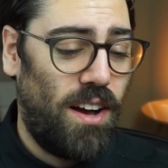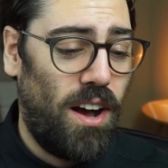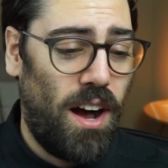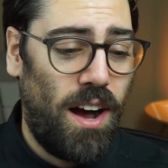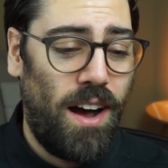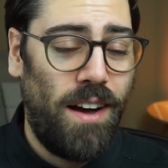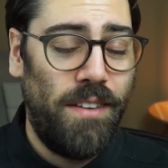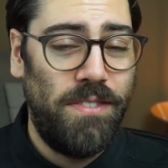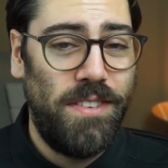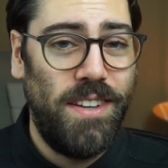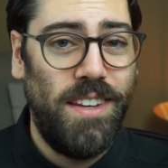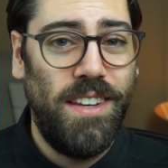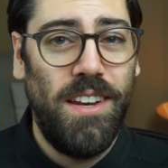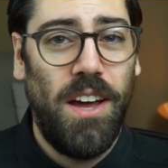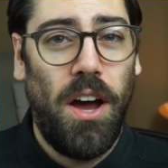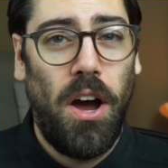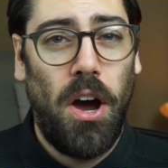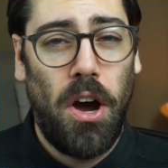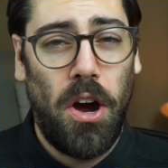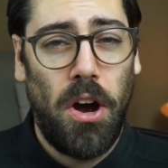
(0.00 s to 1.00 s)
often
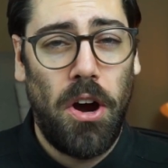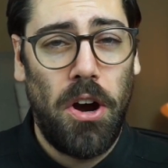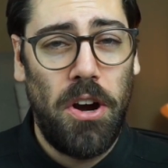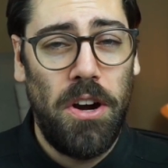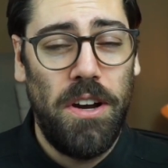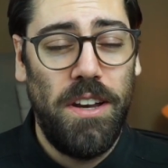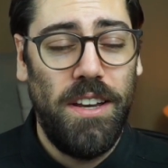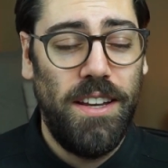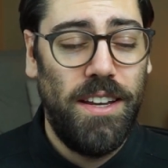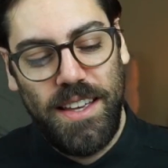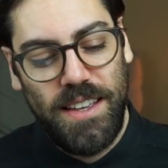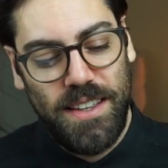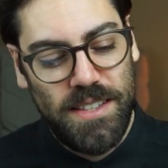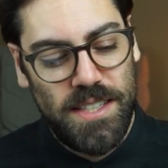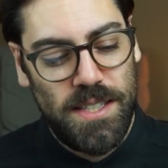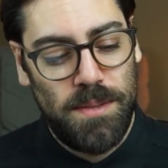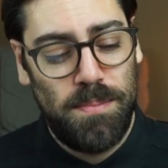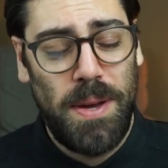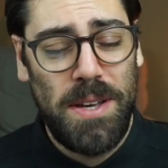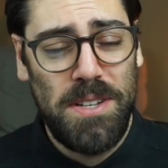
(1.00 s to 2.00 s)
hard,
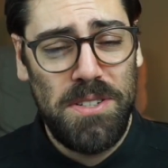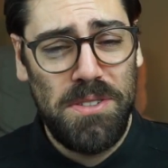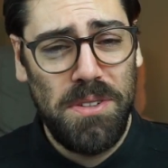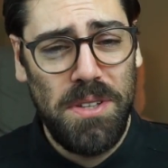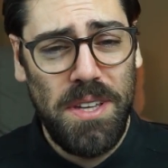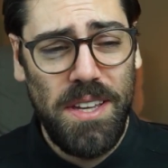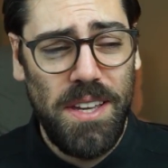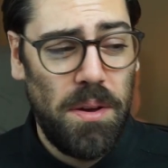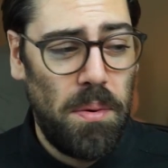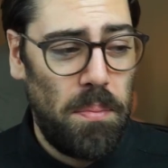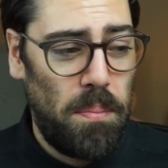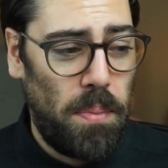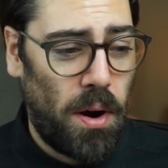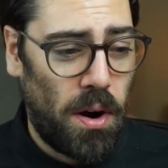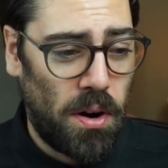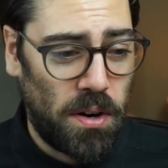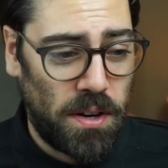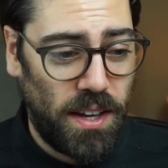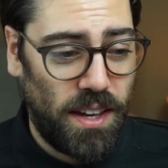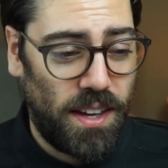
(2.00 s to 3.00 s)
especially
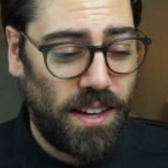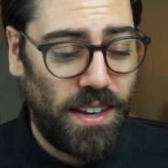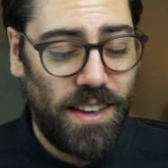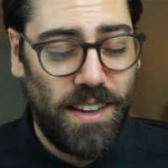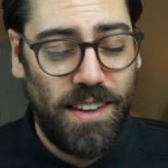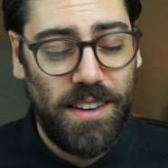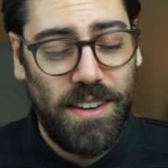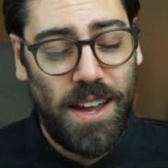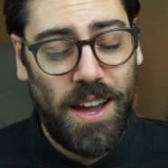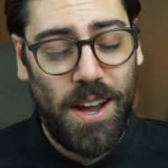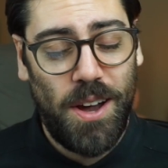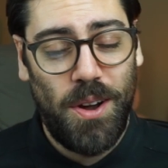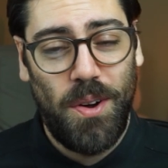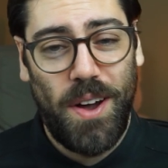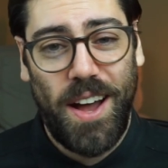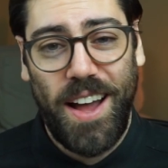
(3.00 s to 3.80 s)
parking. Now,